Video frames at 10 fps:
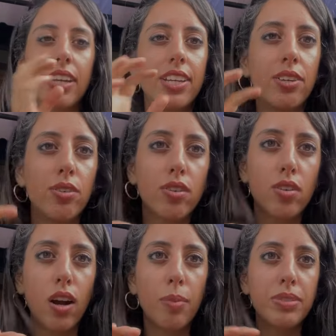cute
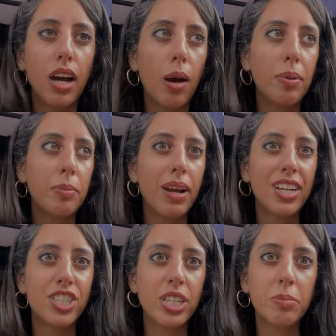crop top and
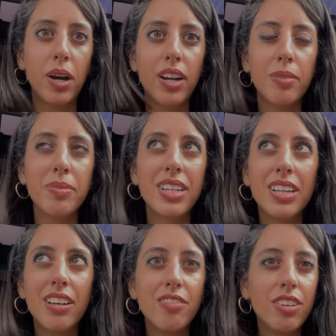matching bottom,
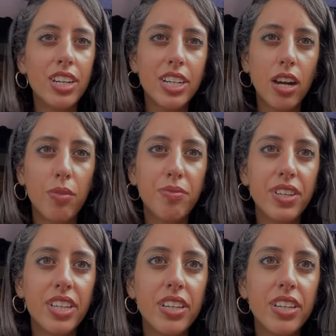very comfy.